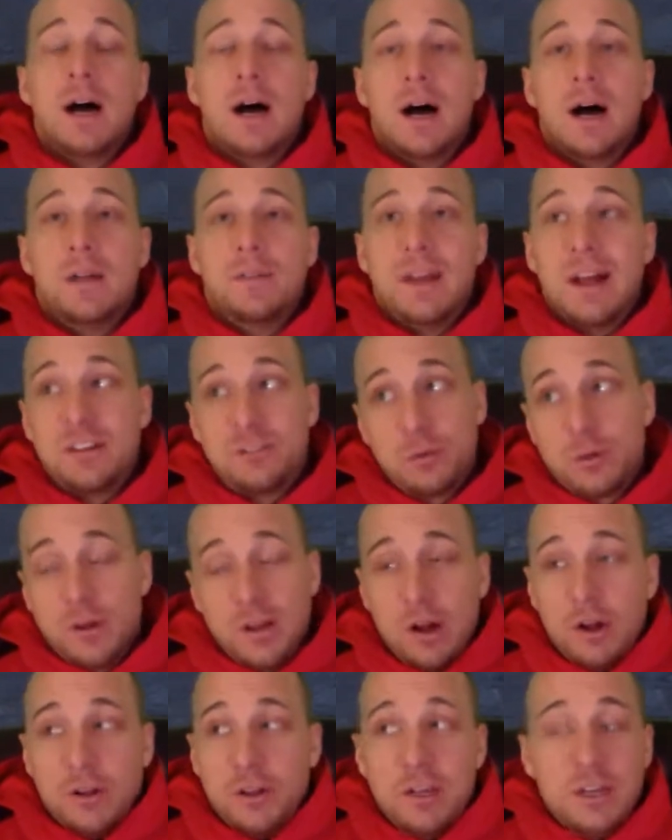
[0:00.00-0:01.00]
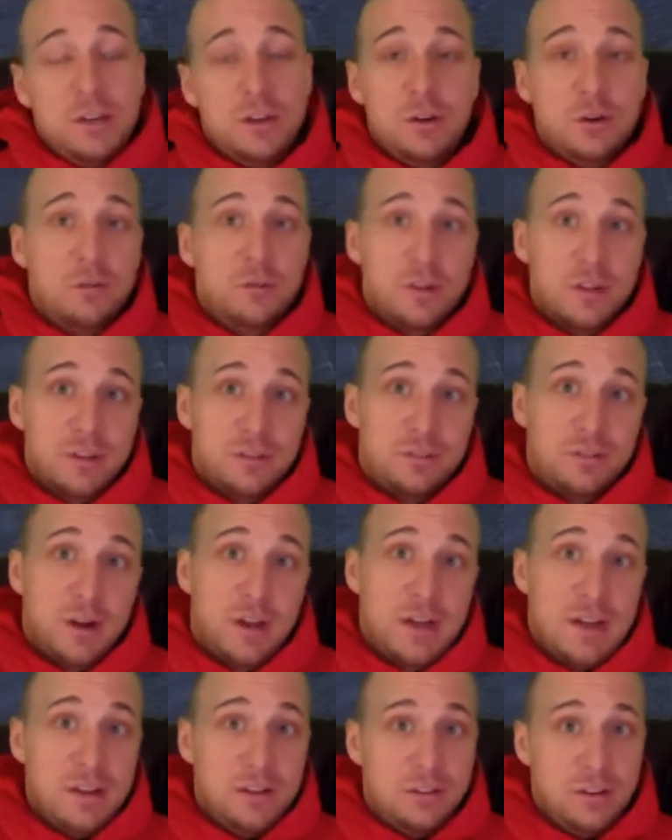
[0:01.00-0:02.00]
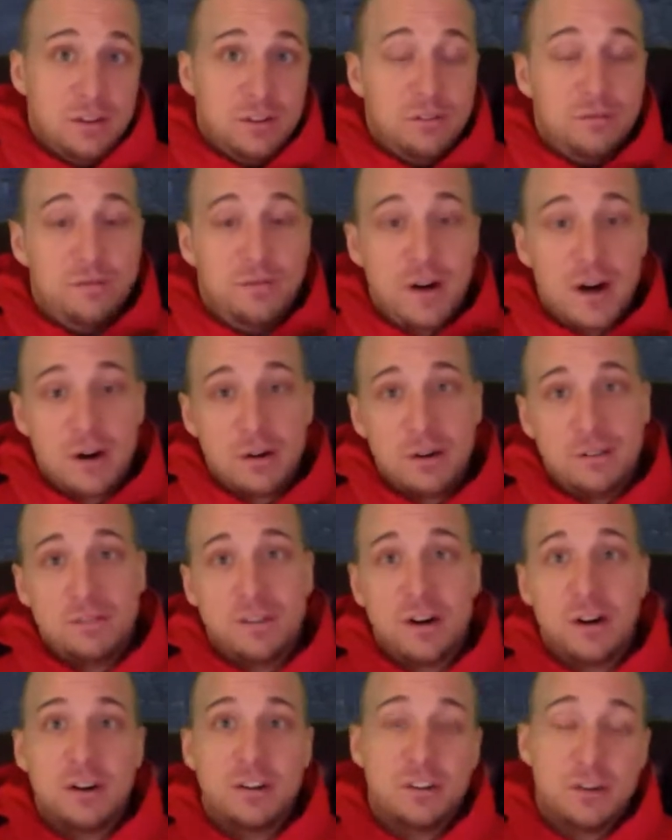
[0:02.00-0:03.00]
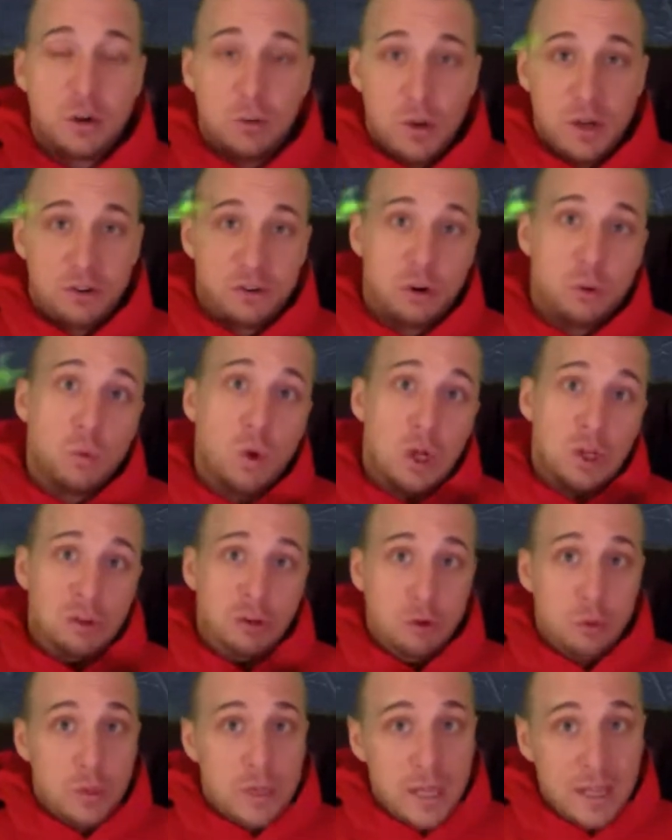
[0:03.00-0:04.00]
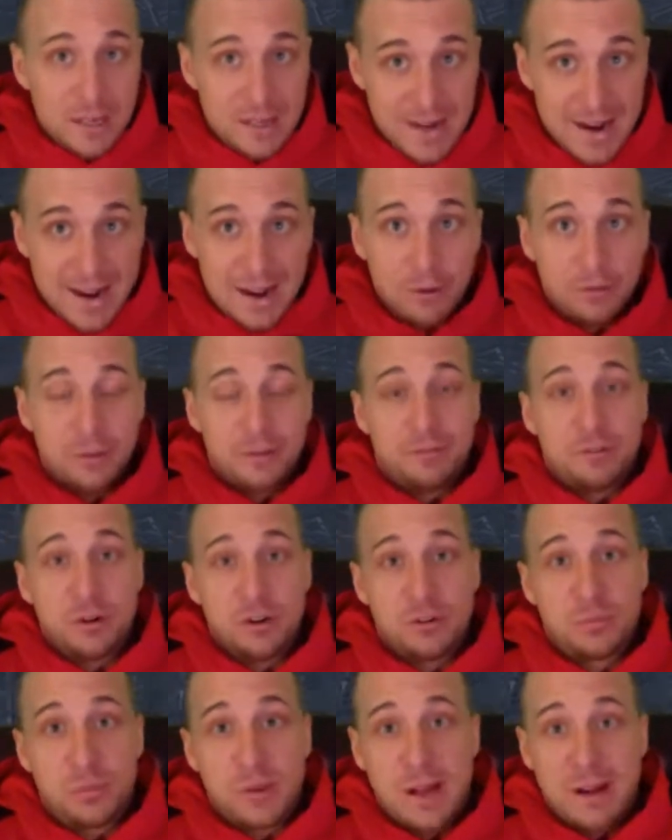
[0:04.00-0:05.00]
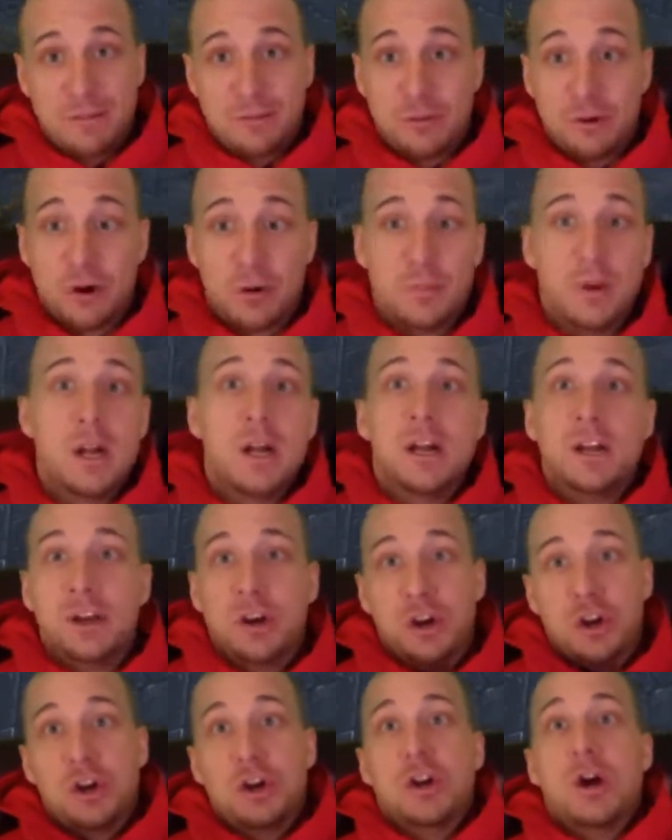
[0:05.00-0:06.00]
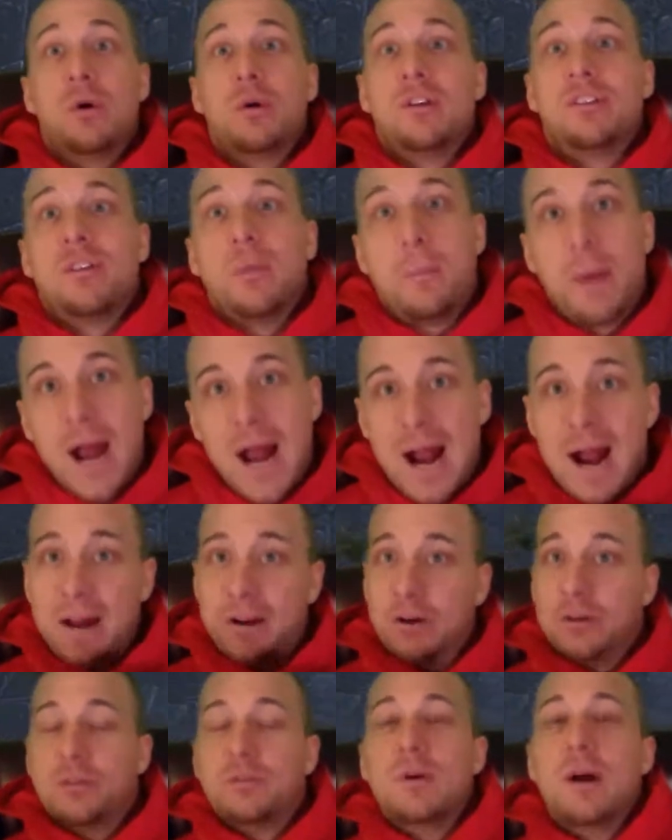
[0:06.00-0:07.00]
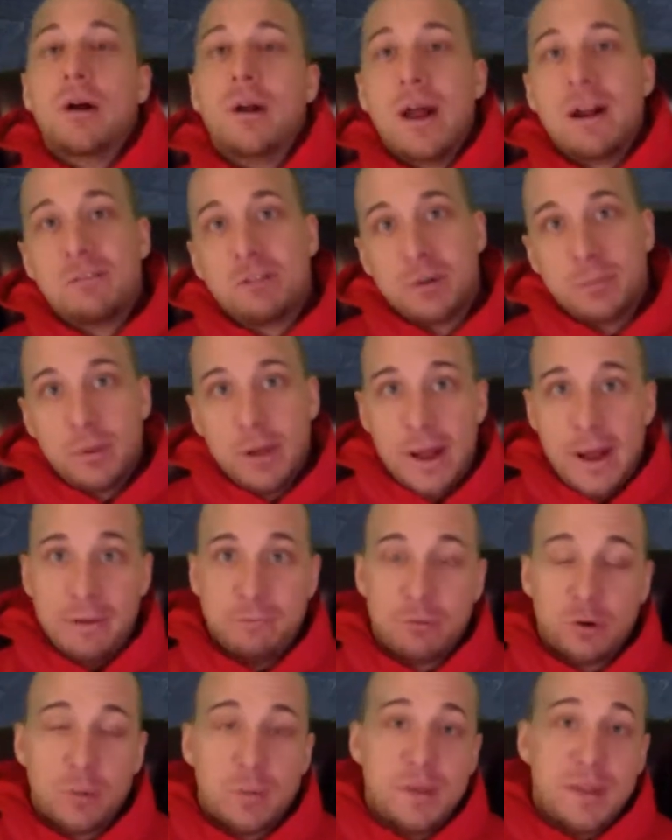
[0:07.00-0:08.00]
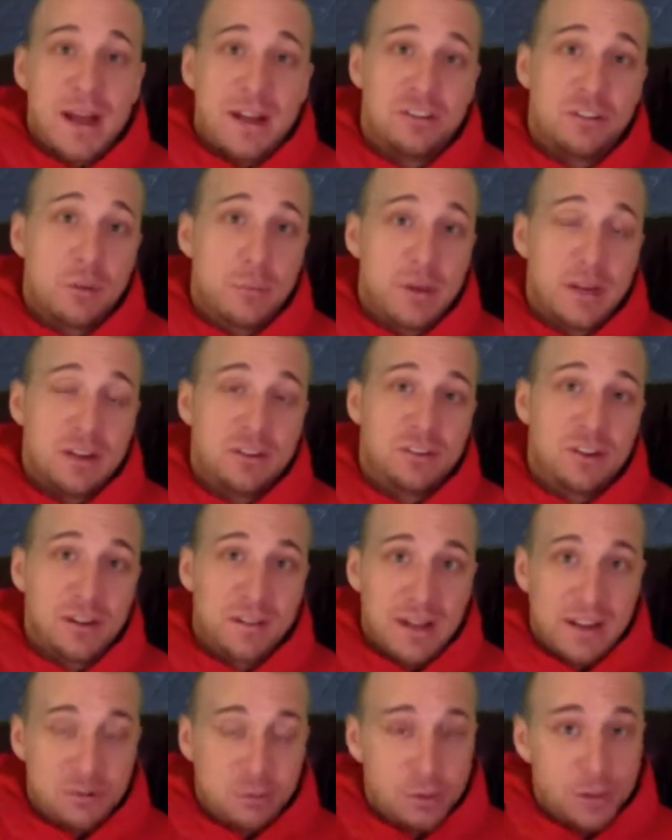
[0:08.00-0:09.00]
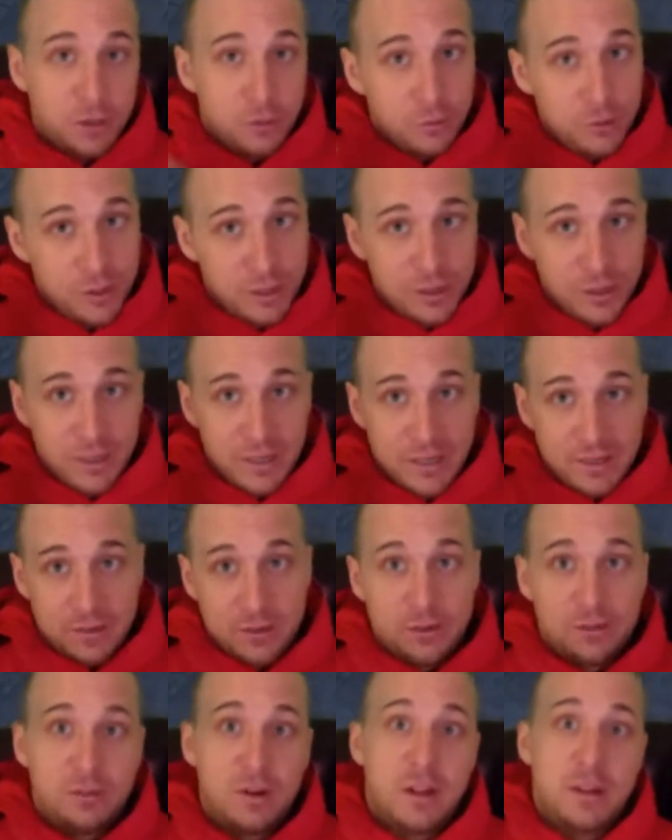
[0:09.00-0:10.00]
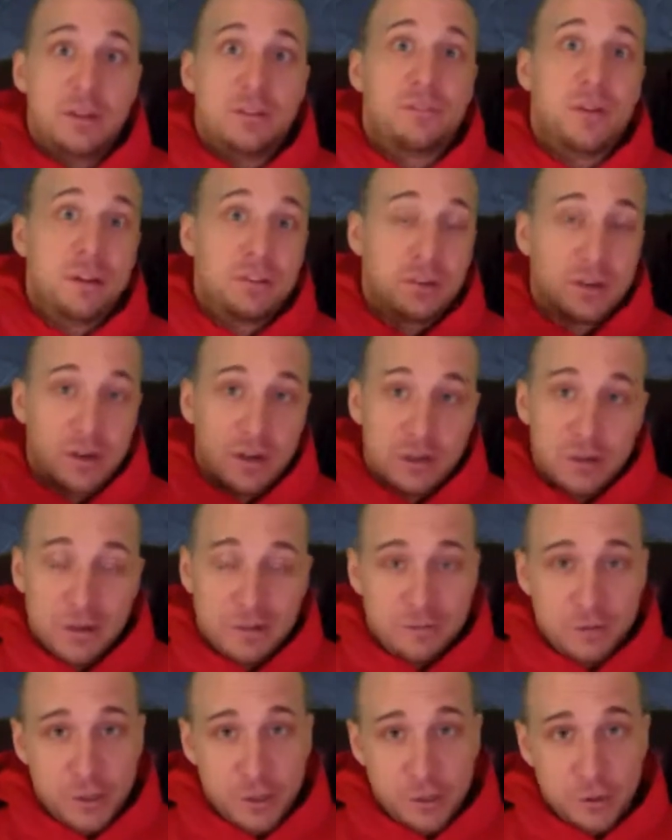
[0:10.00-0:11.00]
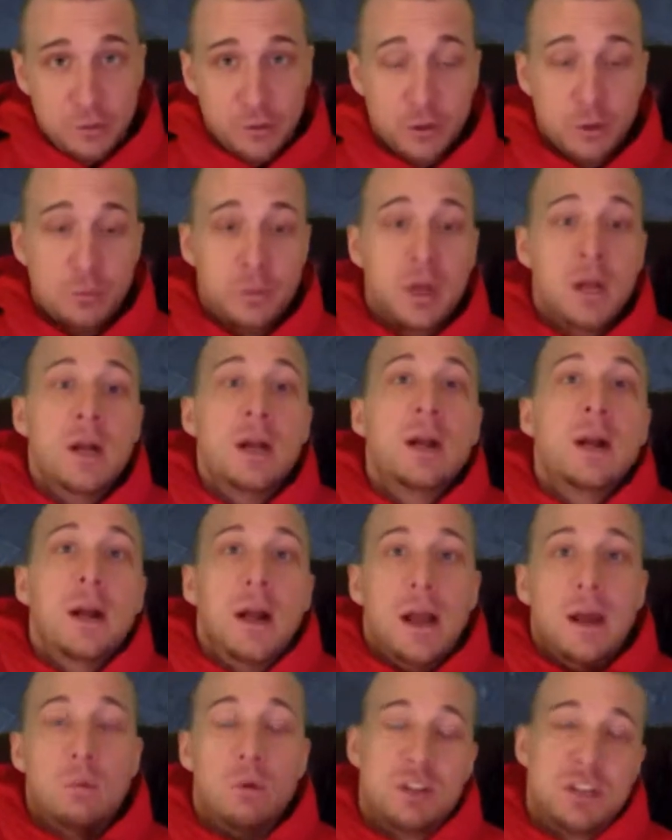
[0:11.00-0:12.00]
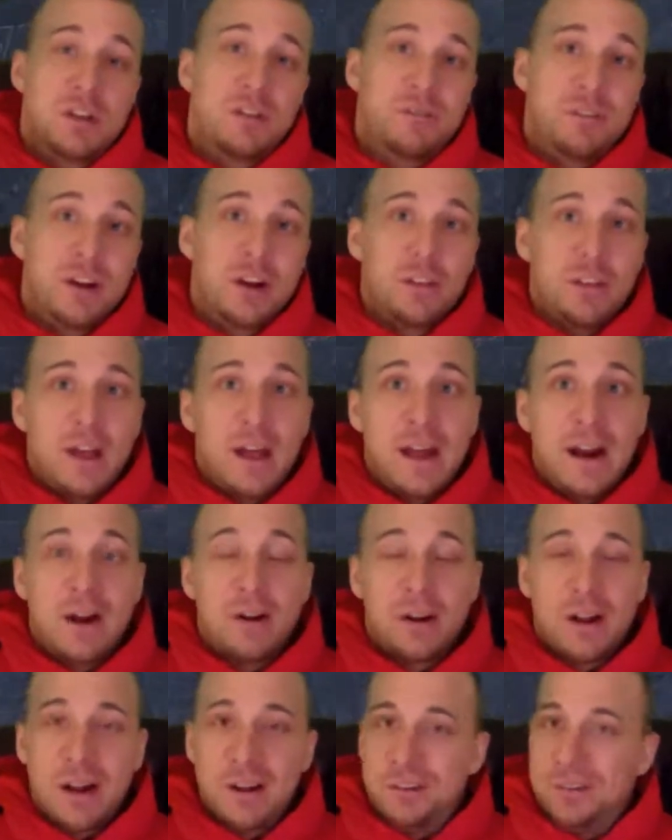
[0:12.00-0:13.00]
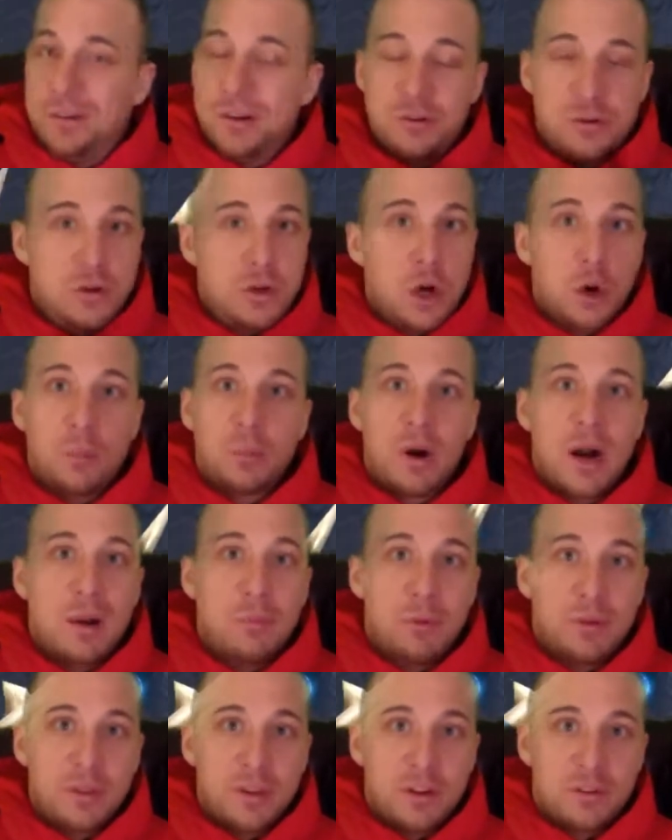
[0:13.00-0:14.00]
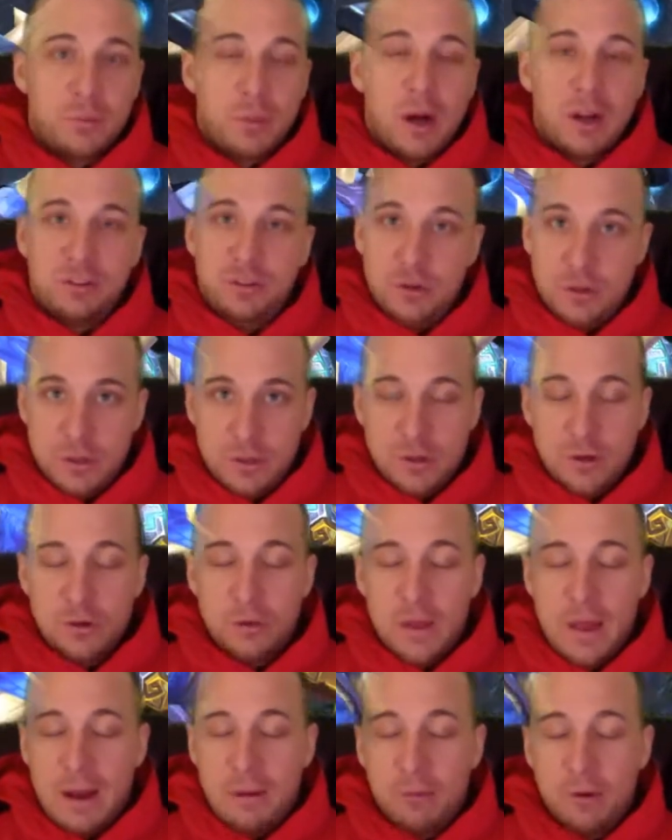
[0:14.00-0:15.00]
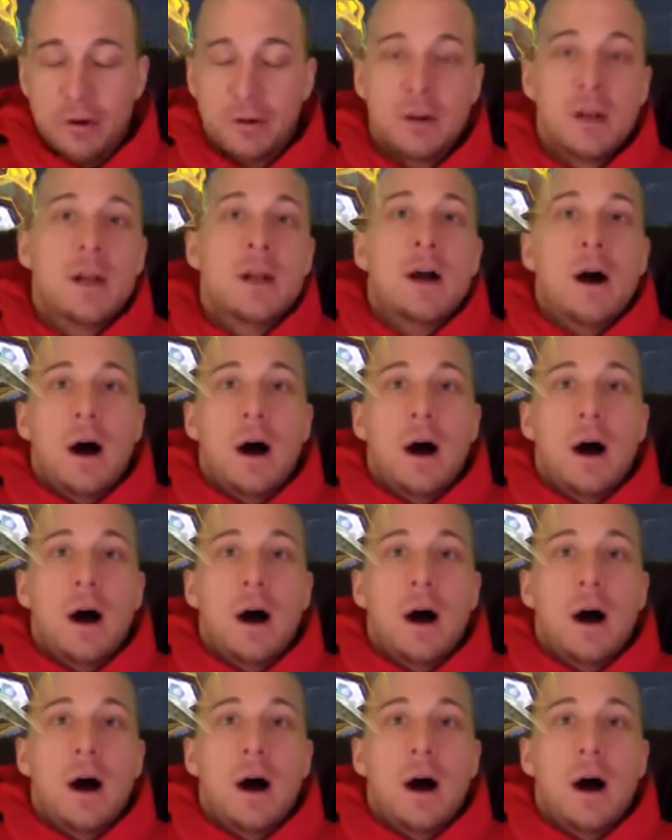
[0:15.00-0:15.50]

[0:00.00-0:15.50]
That's really all you need to do for this fight. Is it's very, very sequential. Once you get down the first platform, you're going to notice a pattern throughout every platform, and that's the biggest thing. That's when you're really going to get this fight. This fight's going to click for your group, and once you can figure that out, guys, there's no problem with this boss. You can do that one.